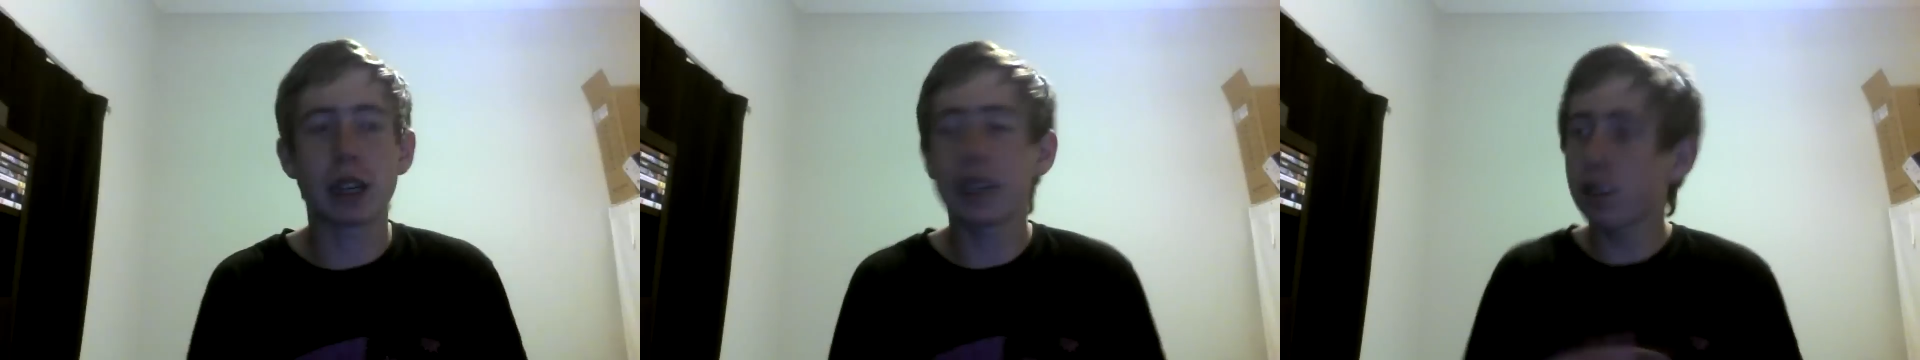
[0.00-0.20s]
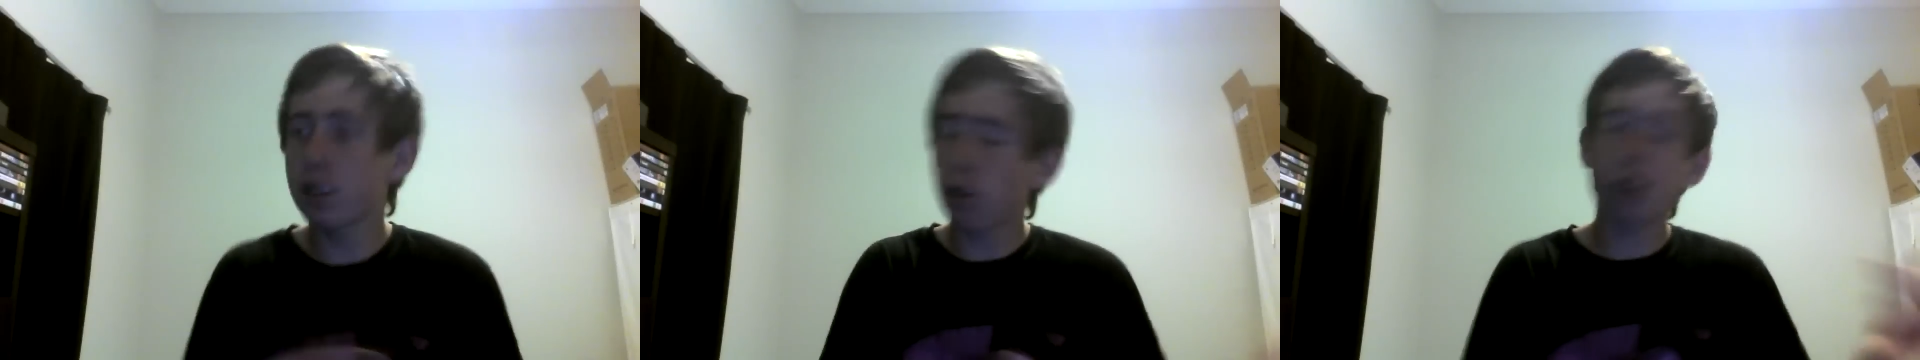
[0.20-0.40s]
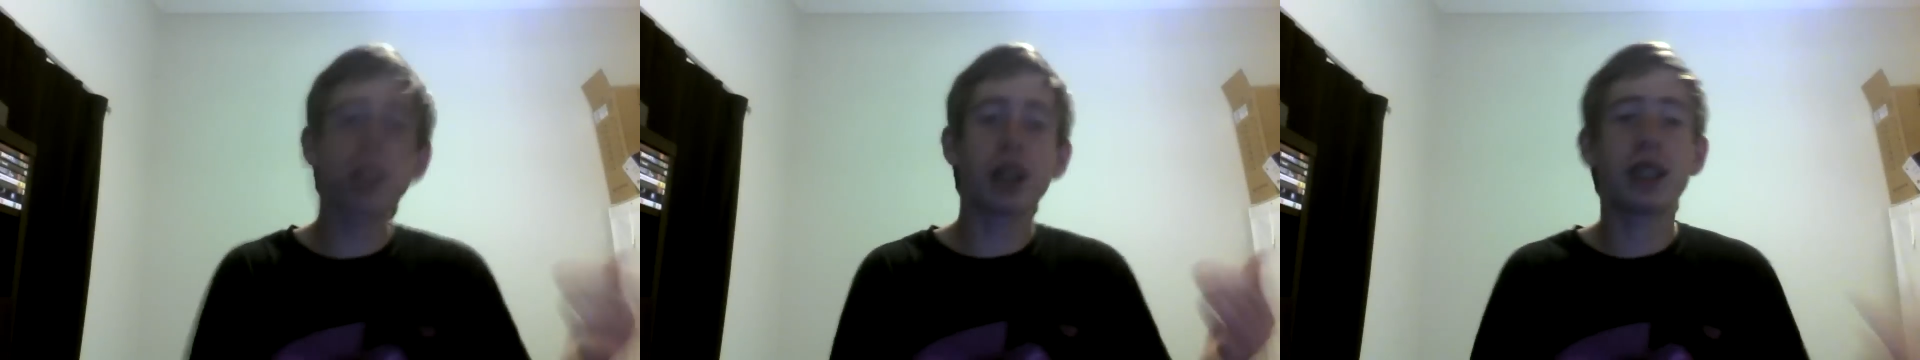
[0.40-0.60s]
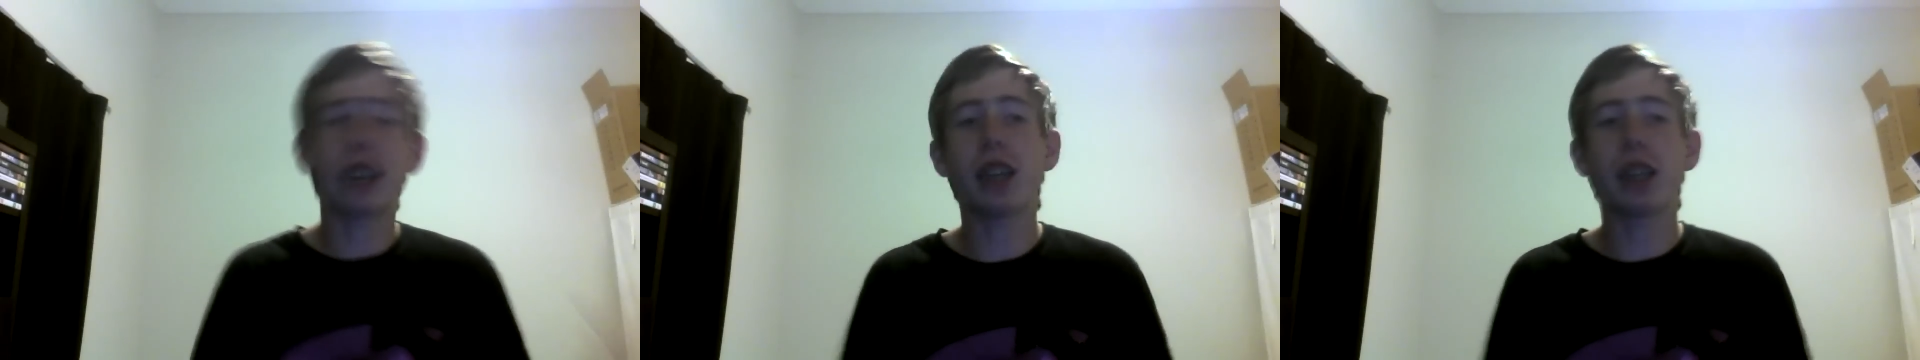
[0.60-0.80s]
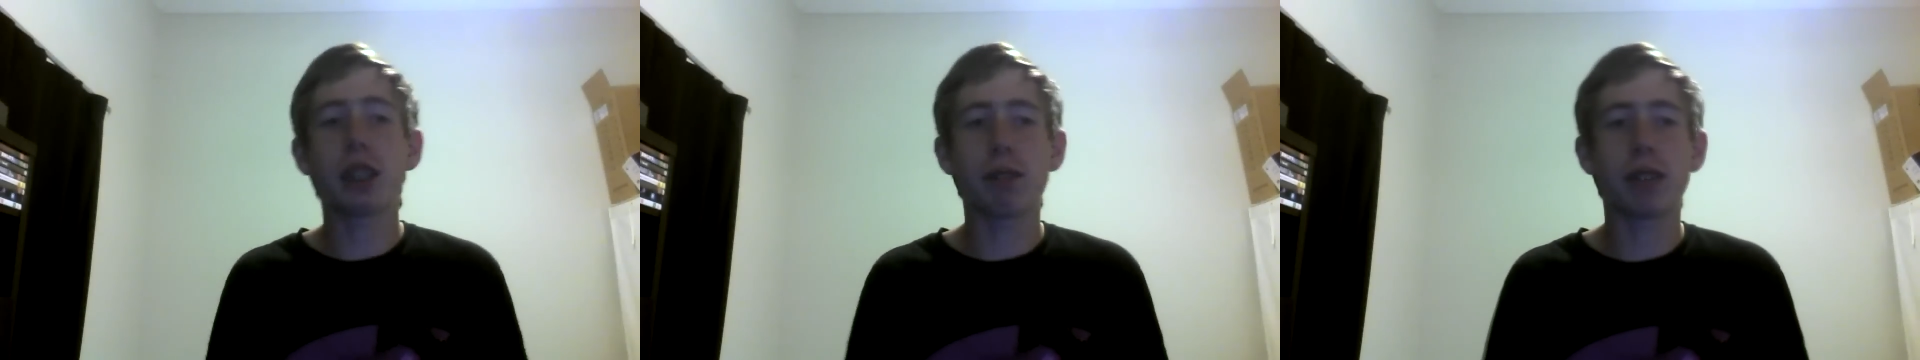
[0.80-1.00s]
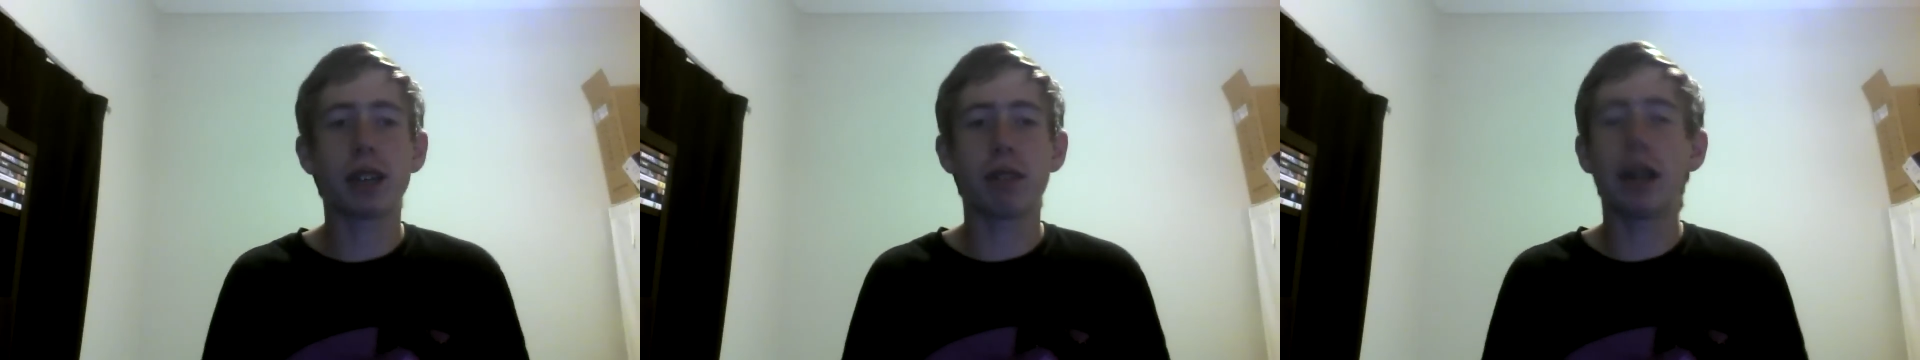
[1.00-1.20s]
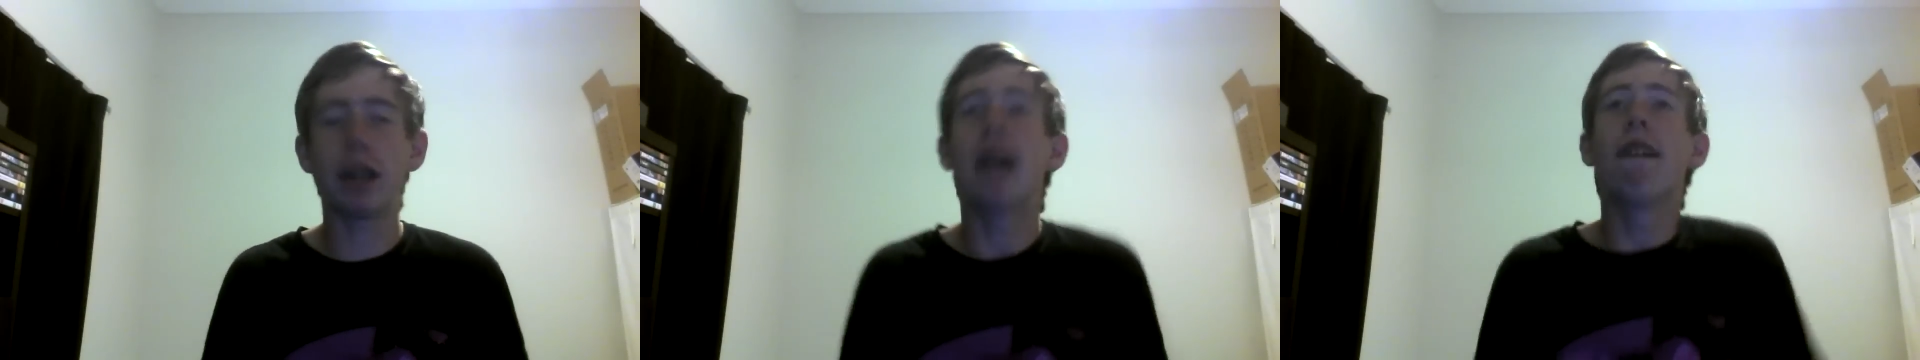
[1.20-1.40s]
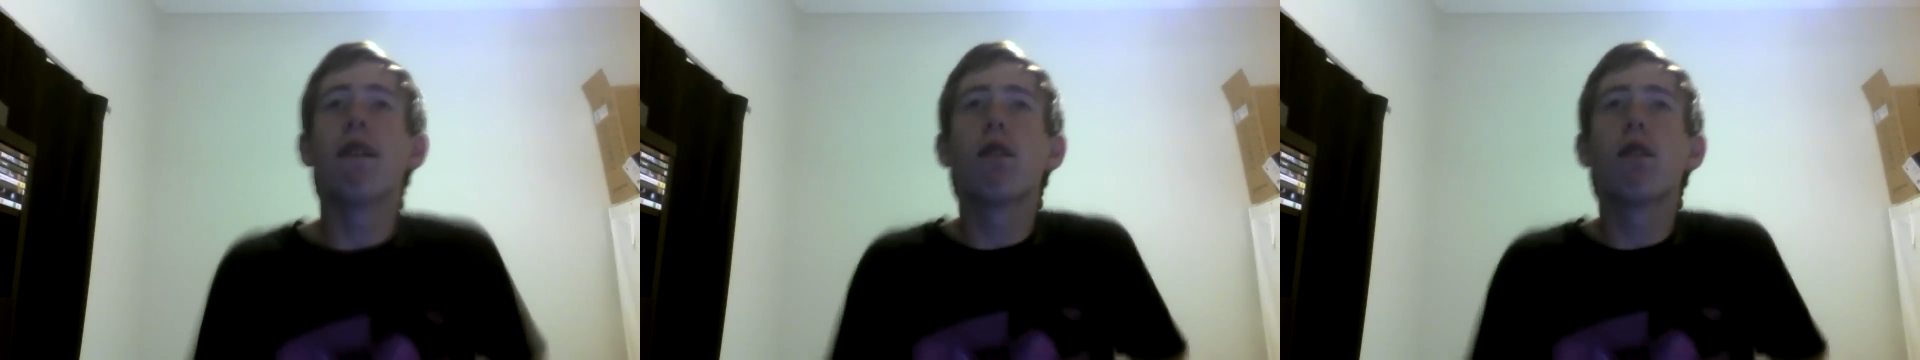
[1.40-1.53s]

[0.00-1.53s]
It's not going to get you anywhere.